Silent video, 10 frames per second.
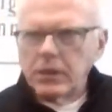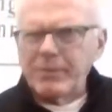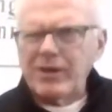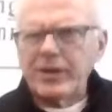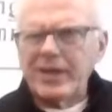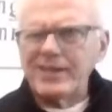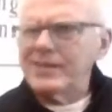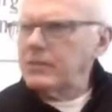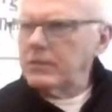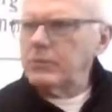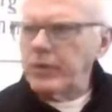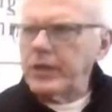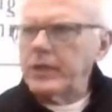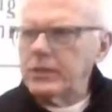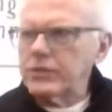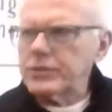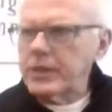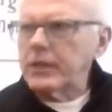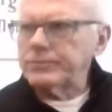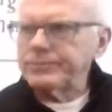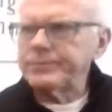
About 8 years now.